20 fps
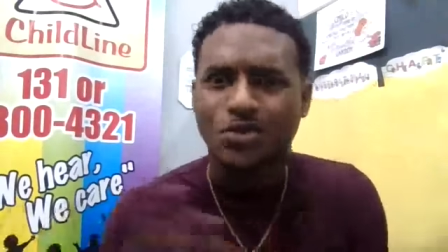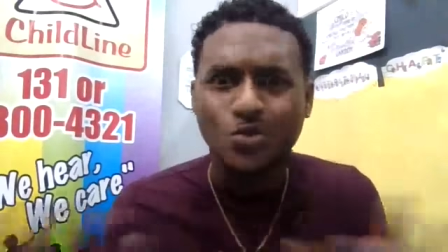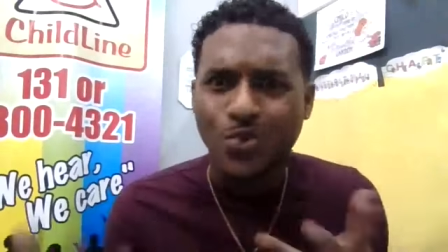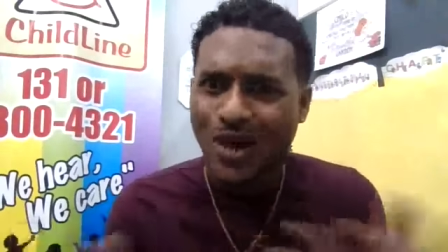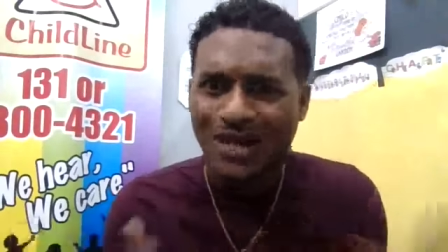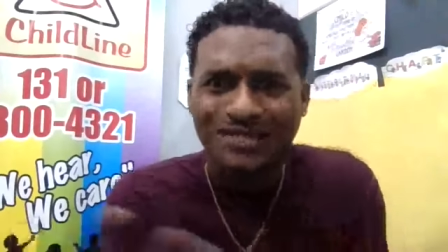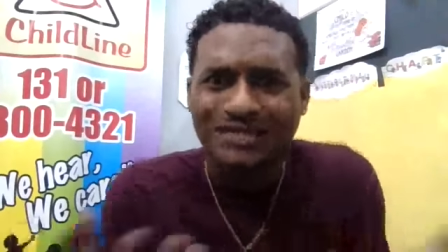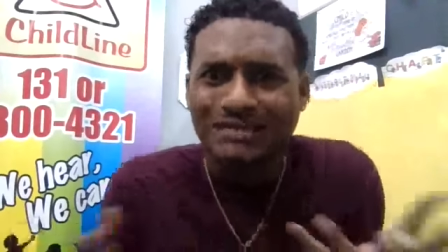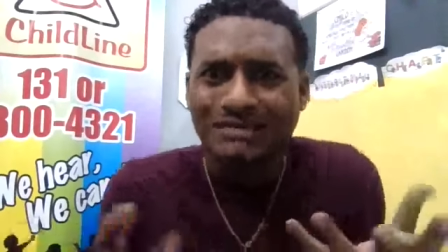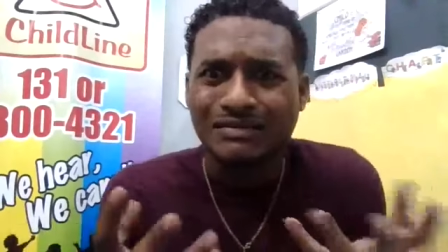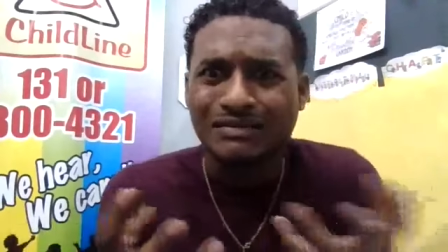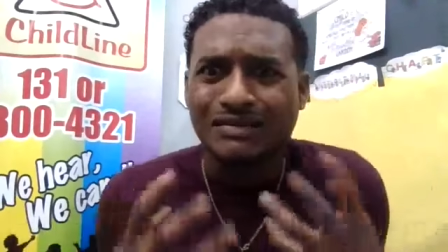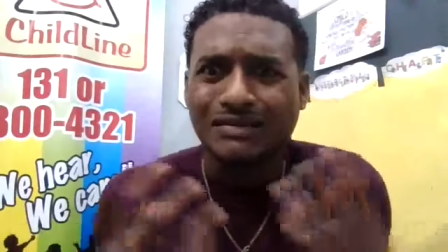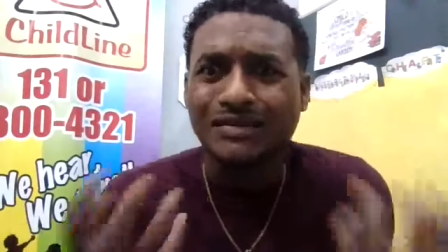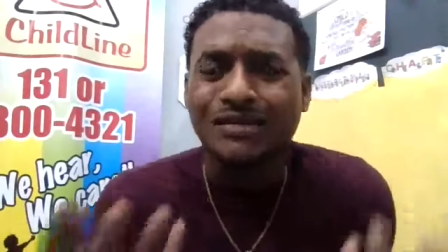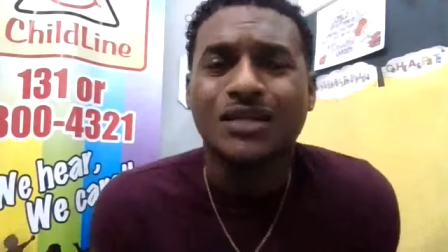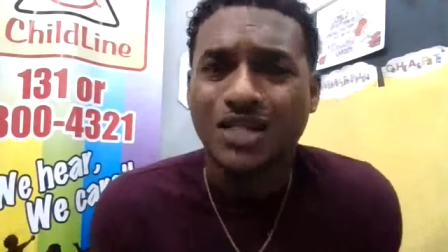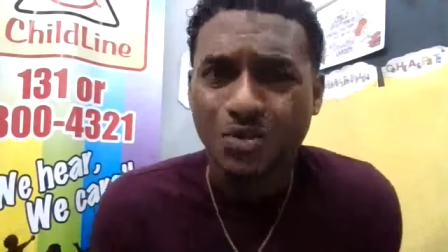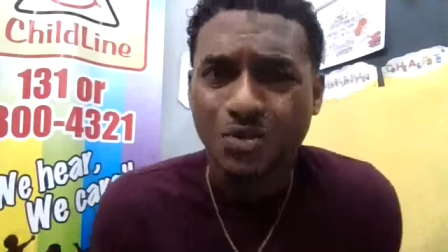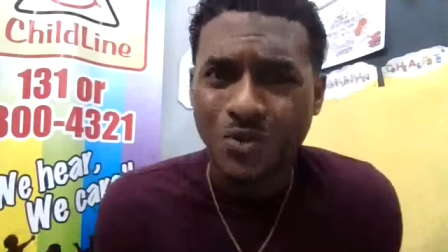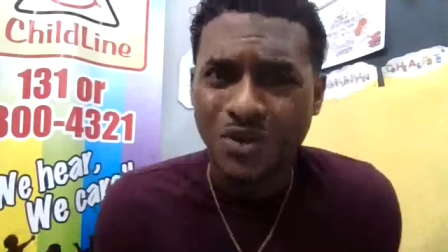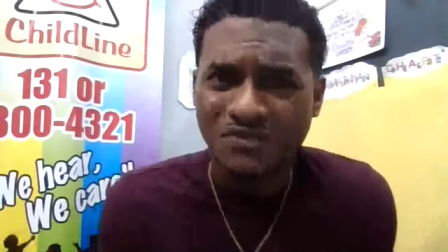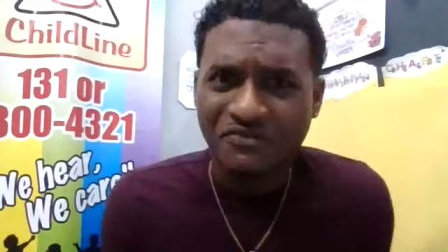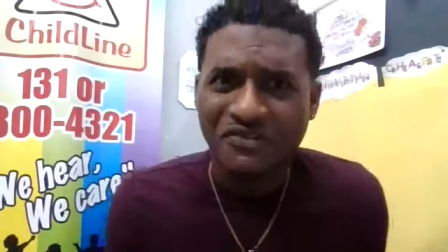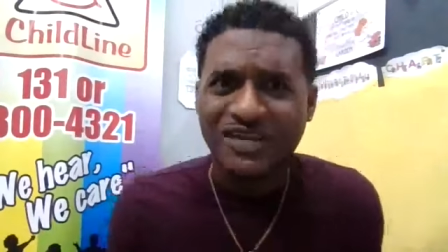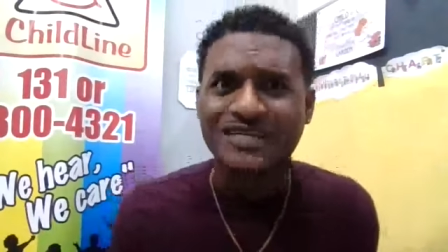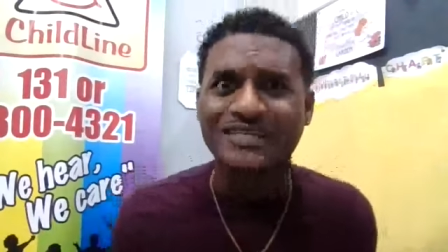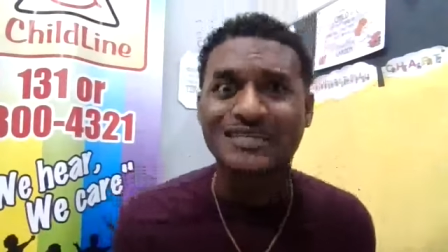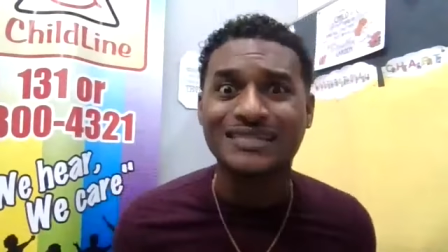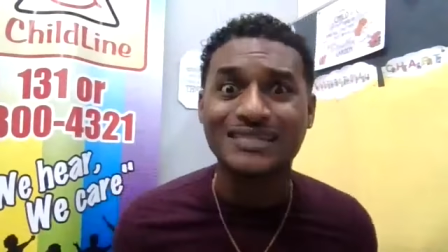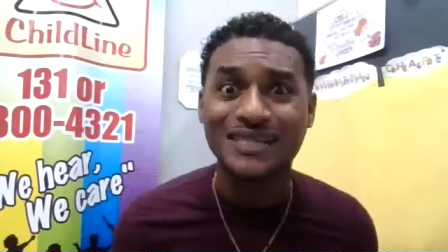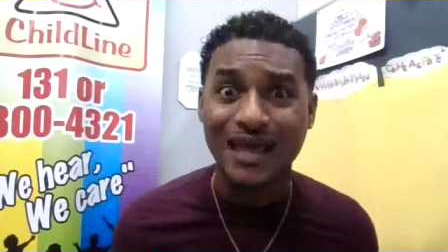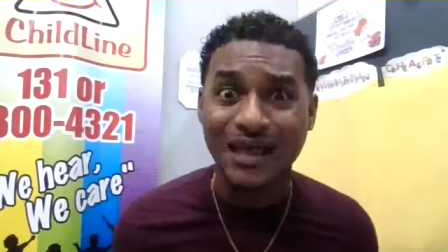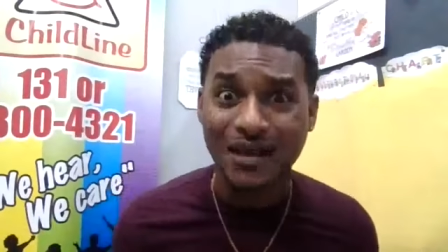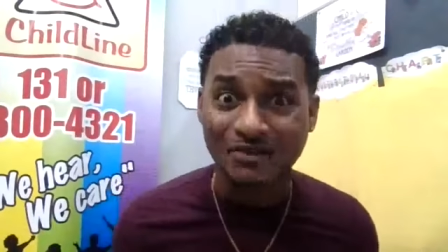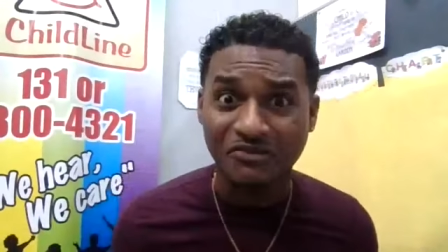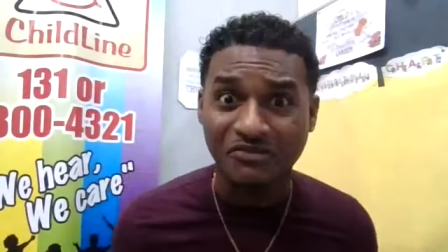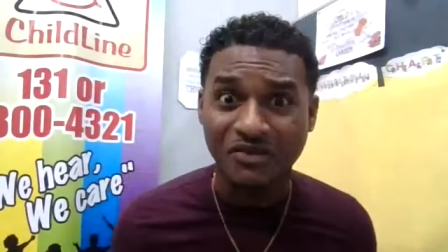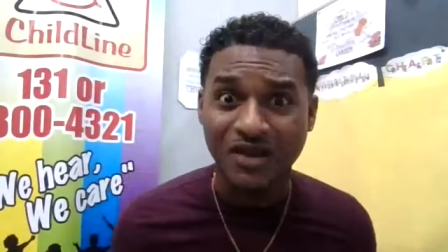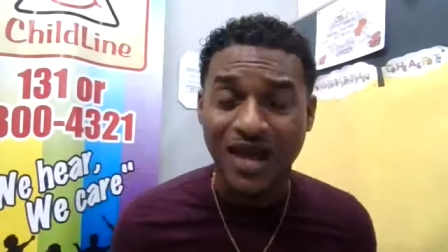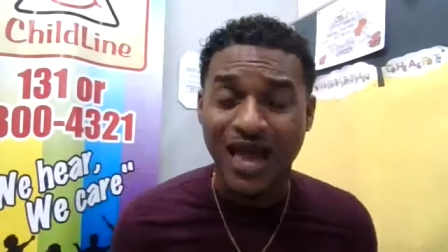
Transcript: had to learn the work for yourself,